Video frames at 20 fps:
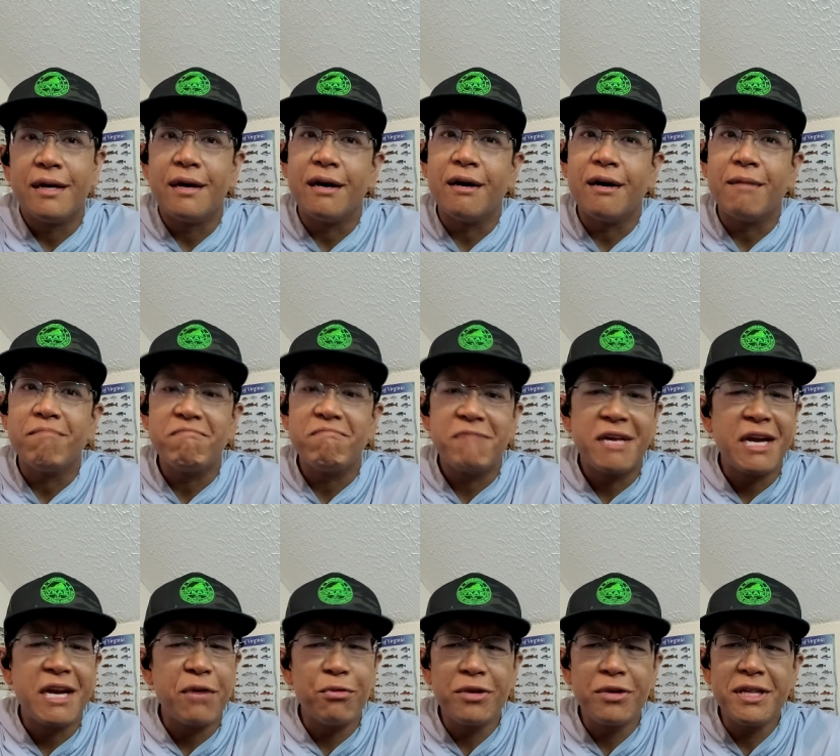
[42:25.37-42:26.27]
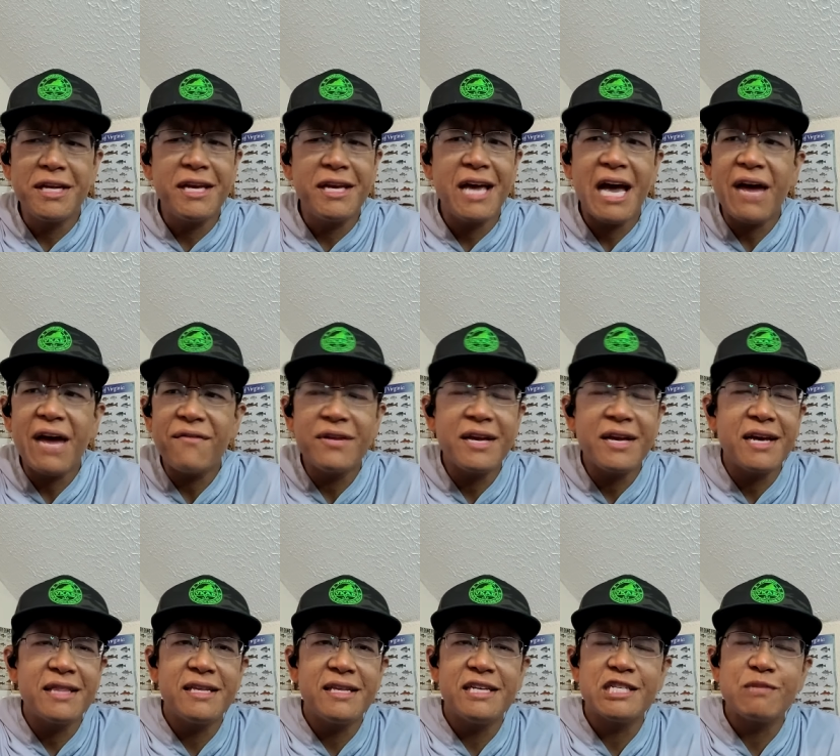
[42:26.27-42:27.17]
Um, and I really haven't
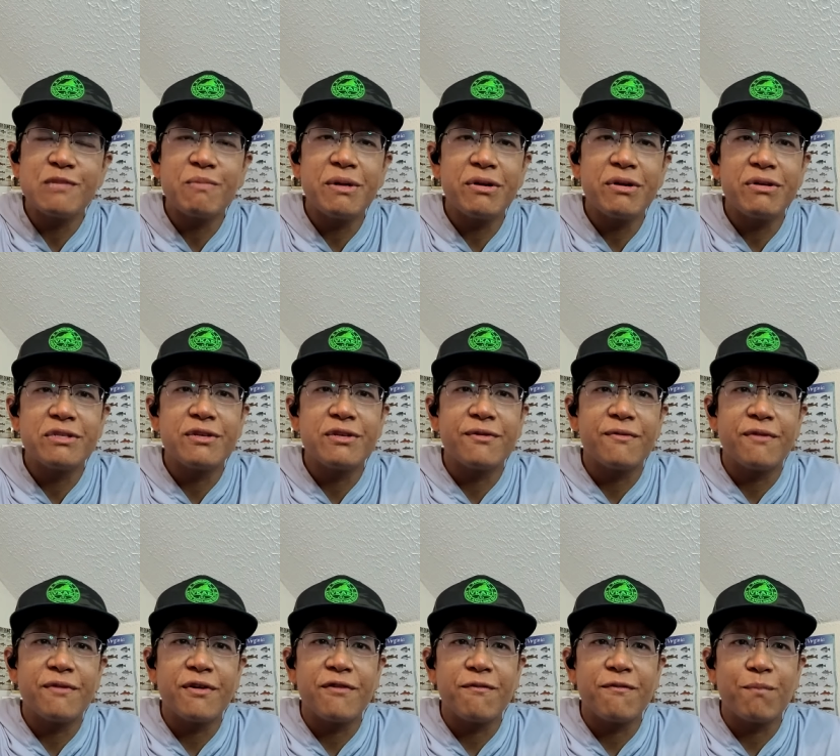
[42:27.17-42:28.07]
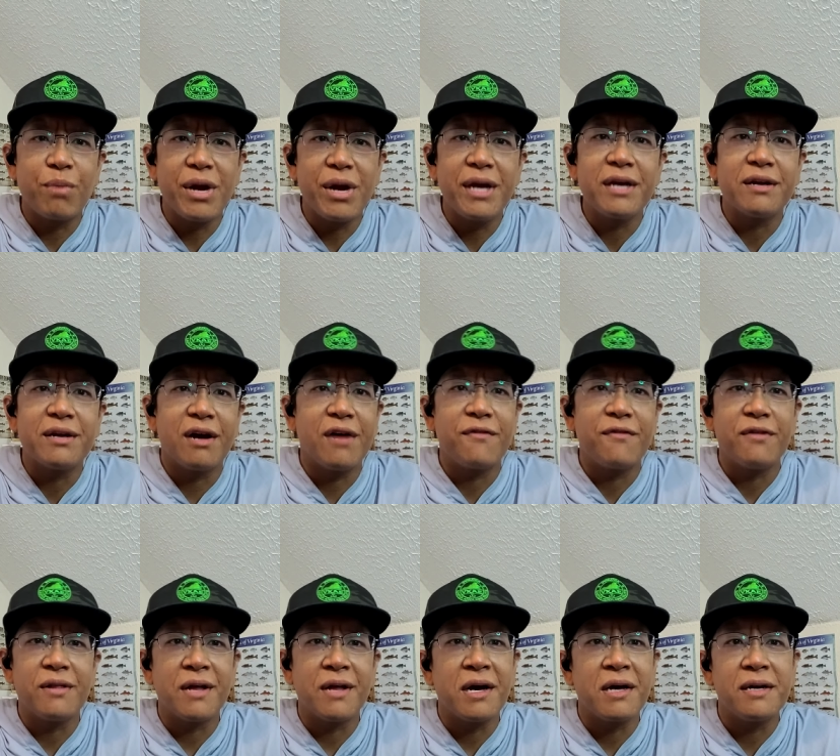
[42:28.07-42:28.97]
had the experience of, of breaking off
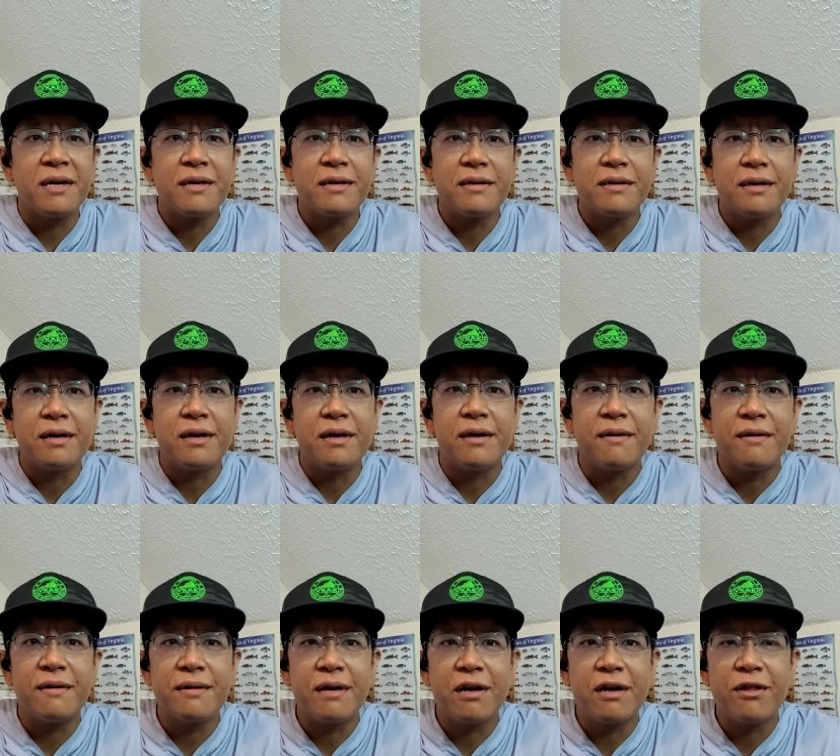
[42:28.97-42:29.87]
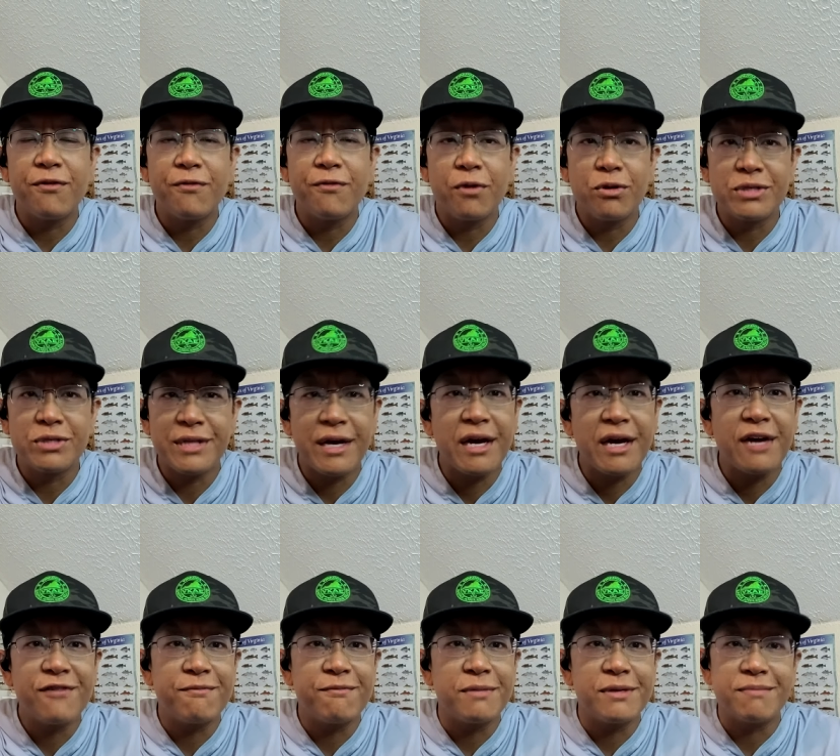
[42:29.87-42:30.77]
a lot. Uh, other folks
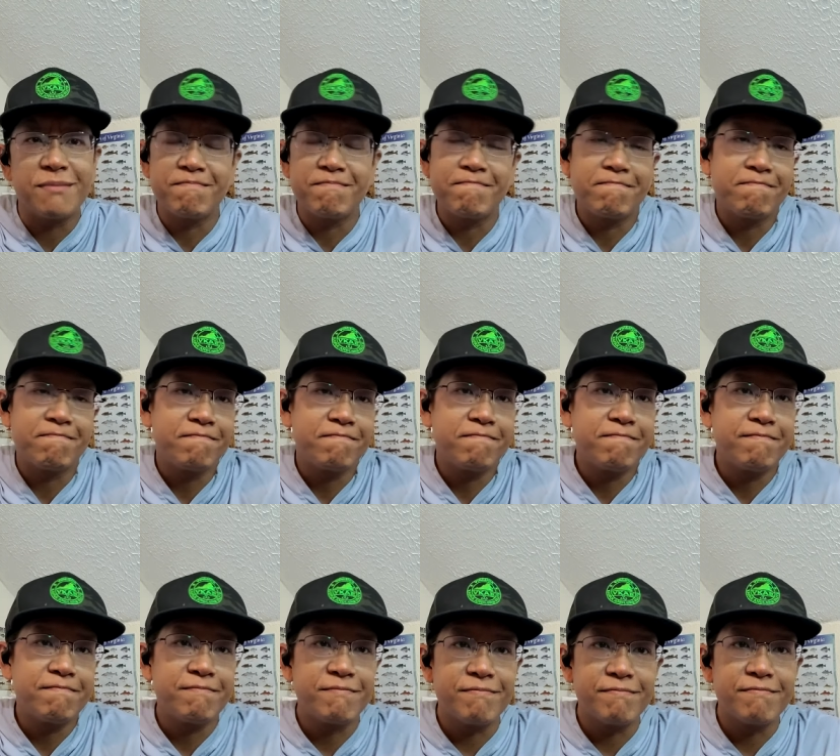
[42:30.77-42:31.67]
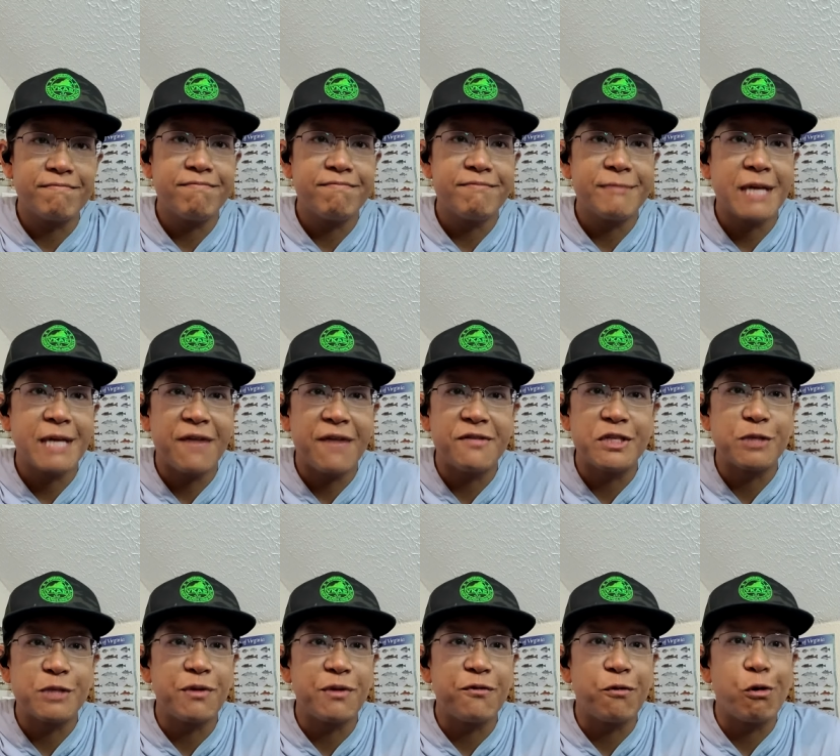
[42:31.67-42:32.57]
have, but I've just been